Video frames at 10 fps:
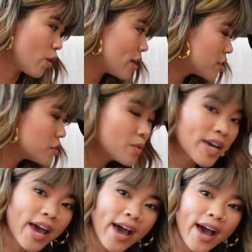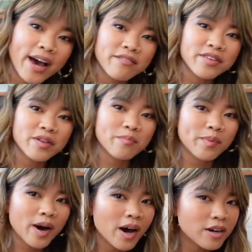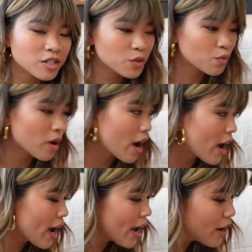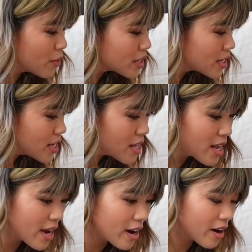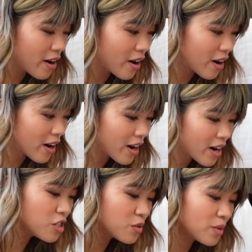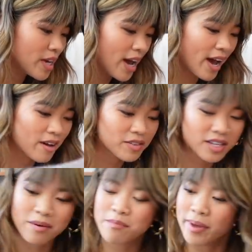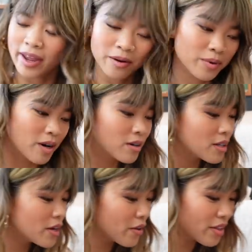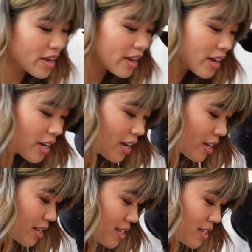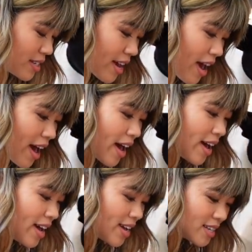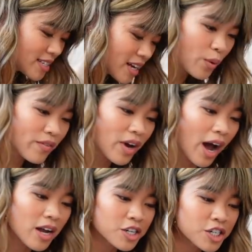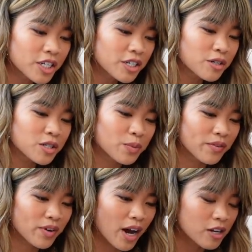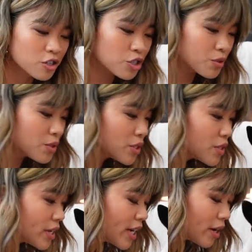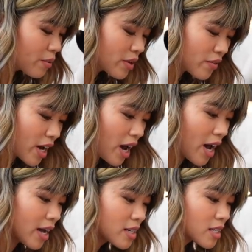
What do we have in the box, Rye? What's in there? Do we have some Madewell clothing? Yes. We've got shoes, we've got jewelry, we've got